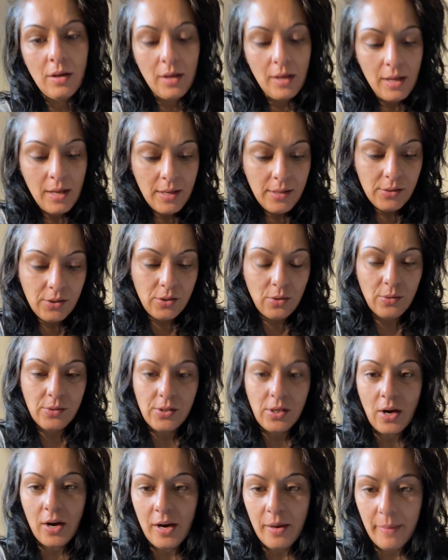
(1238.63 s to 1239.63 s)
So
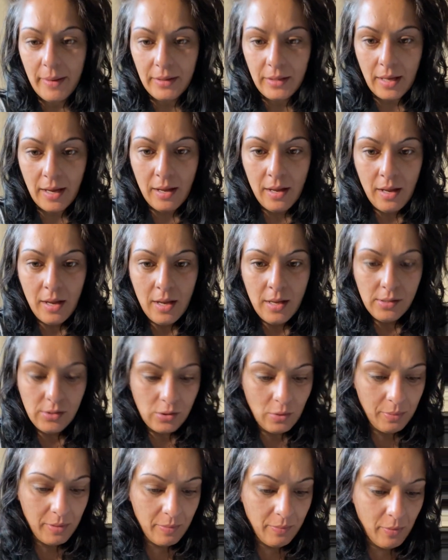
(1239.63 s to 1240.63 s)
sorry about that. So
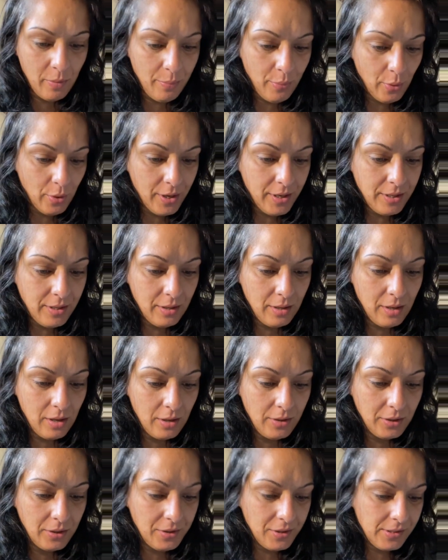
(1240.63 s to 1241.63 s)
people born
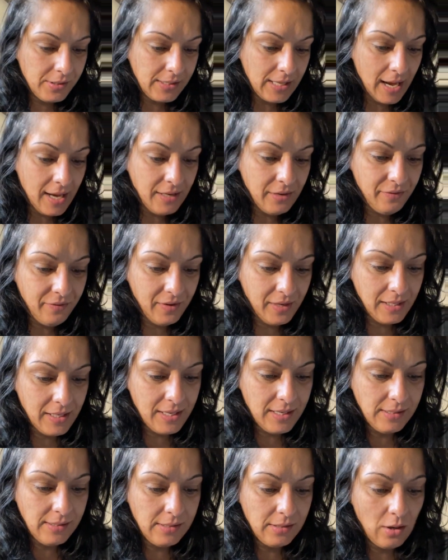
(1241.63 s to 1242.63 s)
on the sign of
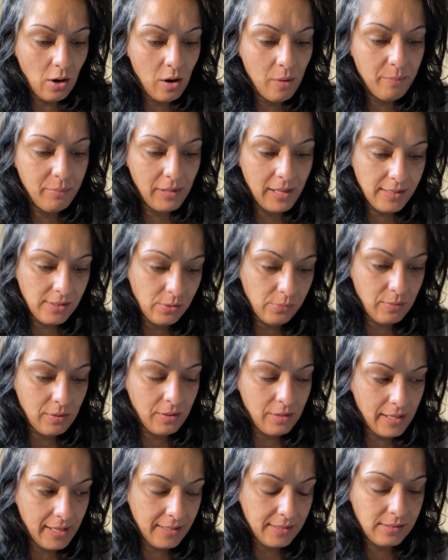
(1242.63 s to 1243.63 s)
Venus are blessed with
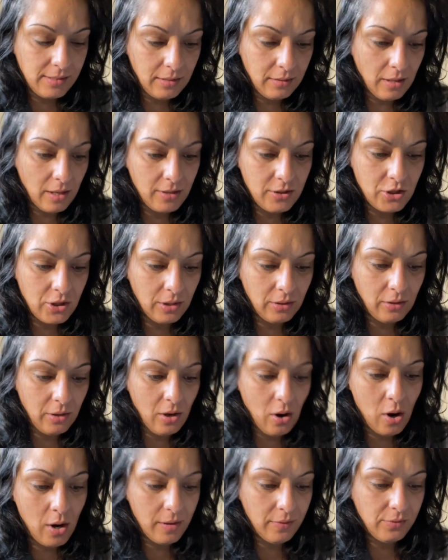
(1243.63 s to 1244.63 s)
like seduction, the
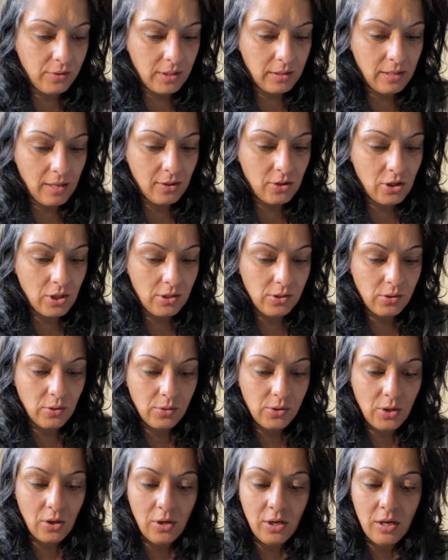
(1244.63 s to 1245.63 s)
art of seduction. So
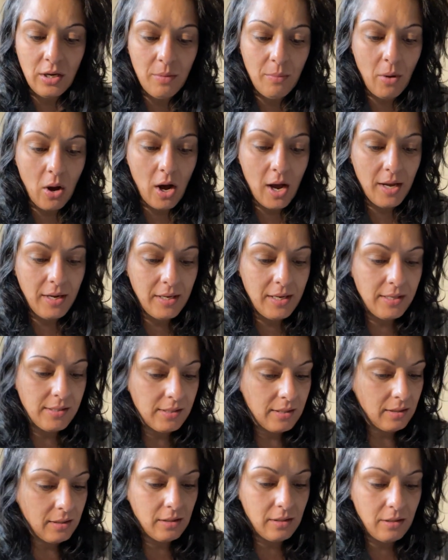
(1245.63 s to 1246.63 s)
turning them on
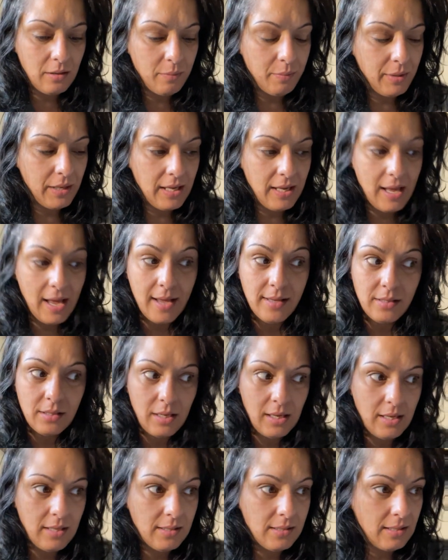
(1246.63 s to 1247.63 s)
isn't going to be as
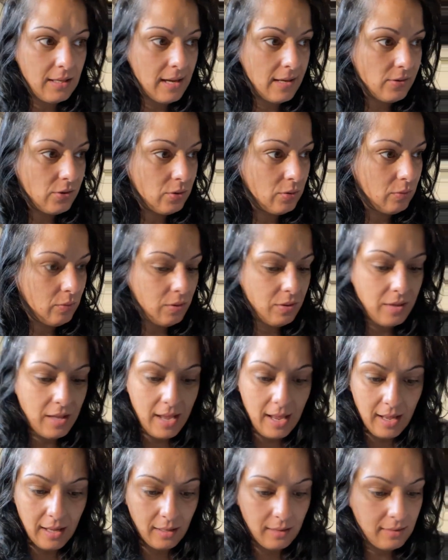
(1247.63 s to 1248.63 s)
easy as you
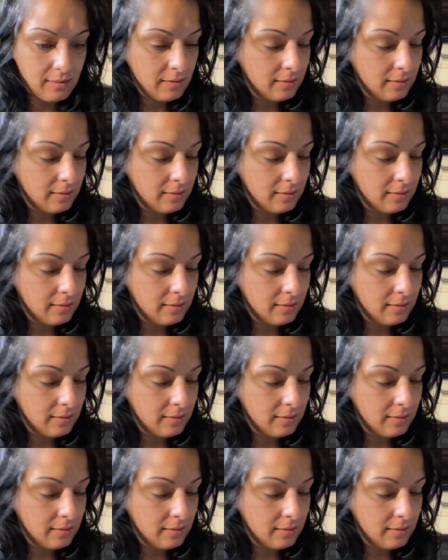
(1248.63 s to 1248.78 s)
think.